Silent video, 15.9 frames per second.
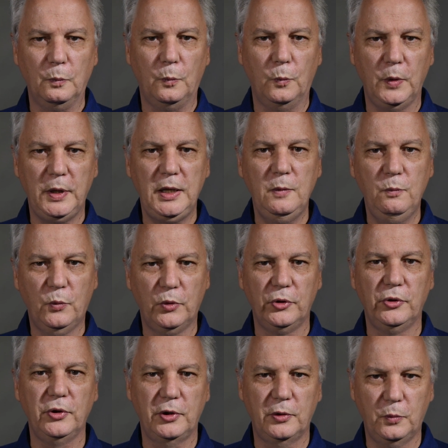We
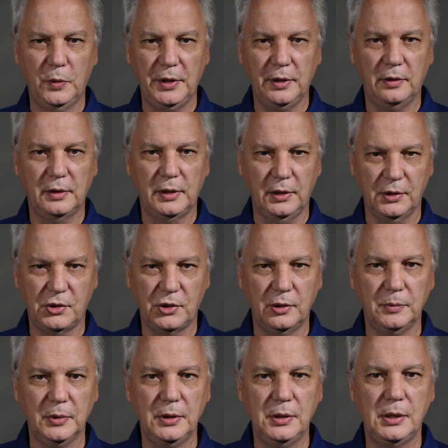work with our
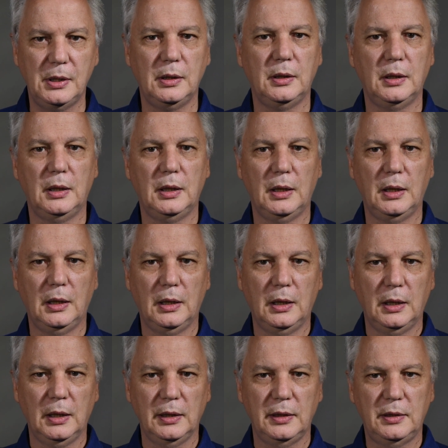customers
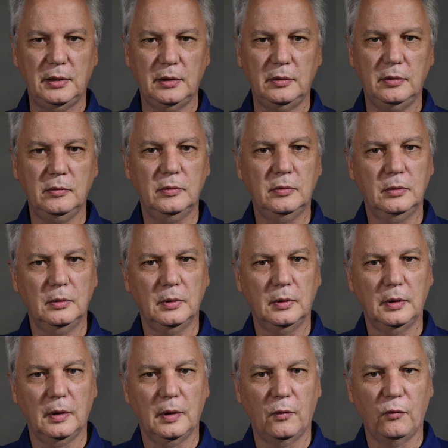to
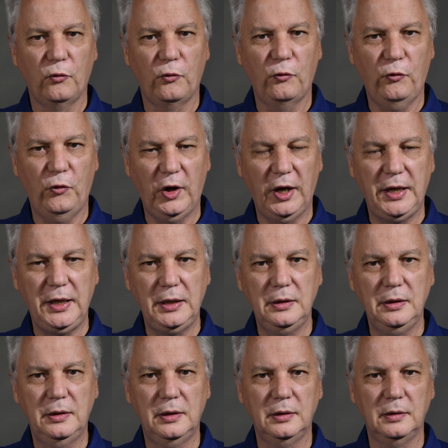
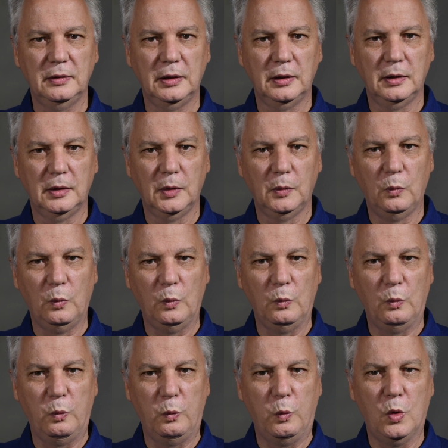find
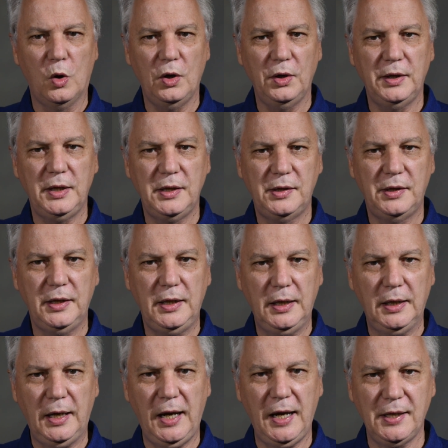what is
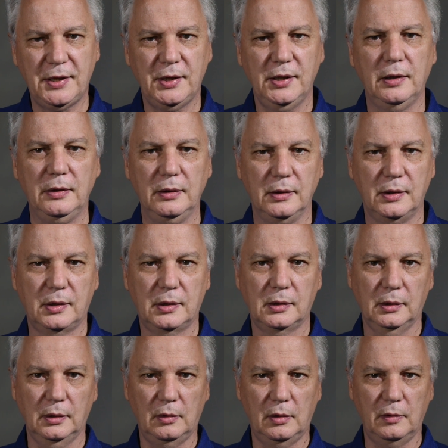the
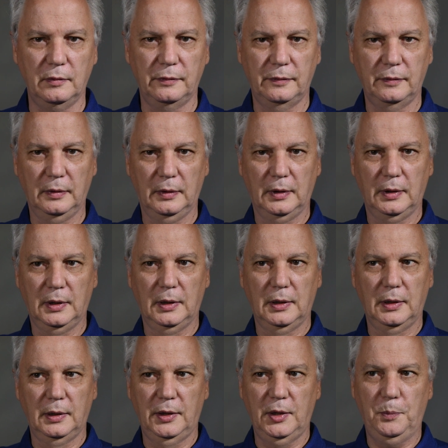essence of
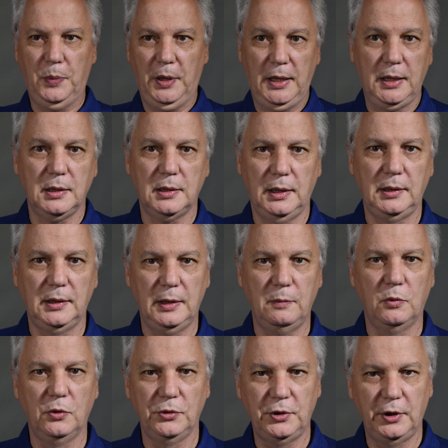the painting they
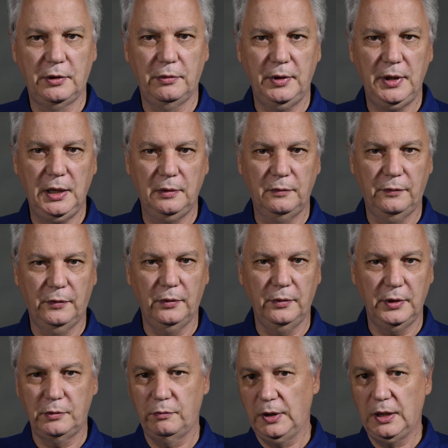want to create for
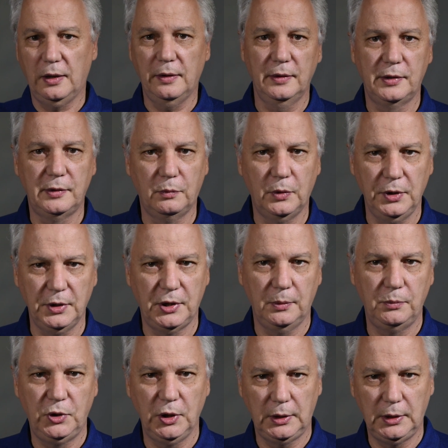us, regardless of what the
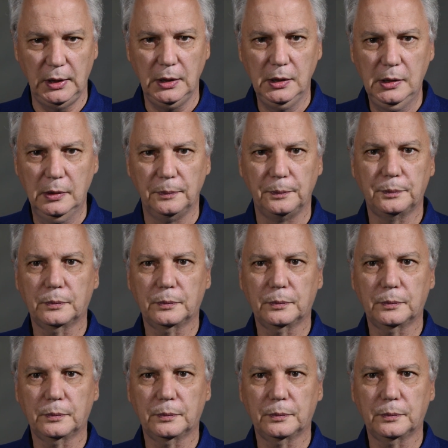subject is.